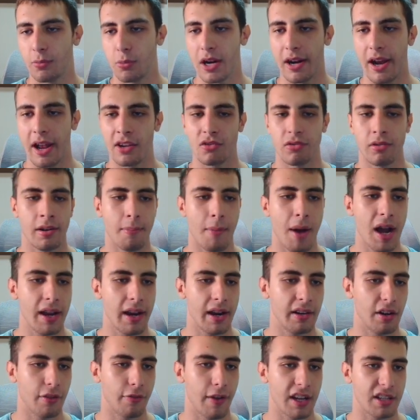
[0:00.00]
we're entering my
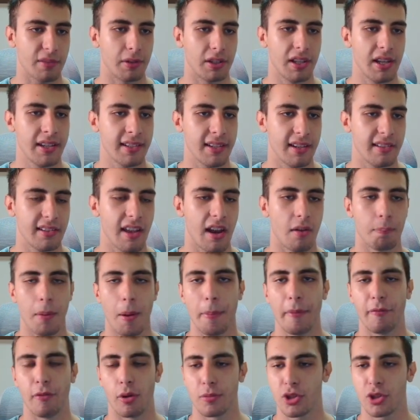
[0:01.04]
area of expertise, is their
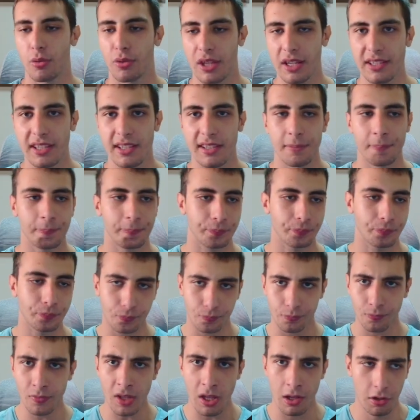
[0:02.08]
pop-up form. So this is
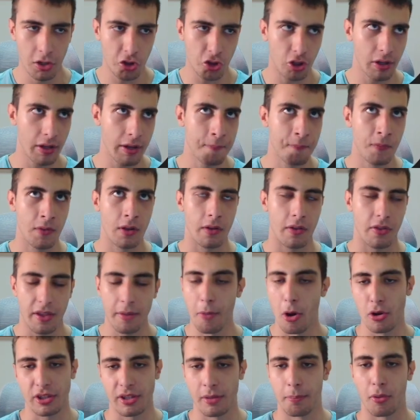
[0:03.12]
literally the
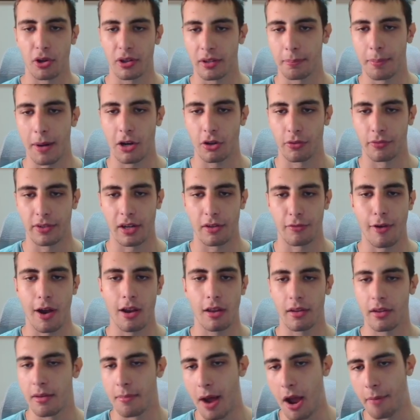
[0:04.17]
most important part of their
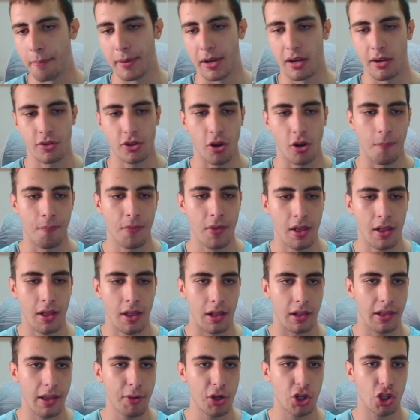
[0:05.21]
funnel, in my opinion. So
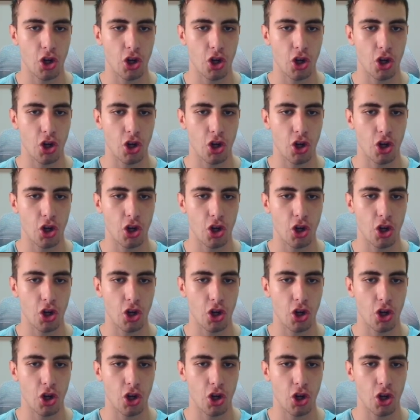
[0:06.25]
let me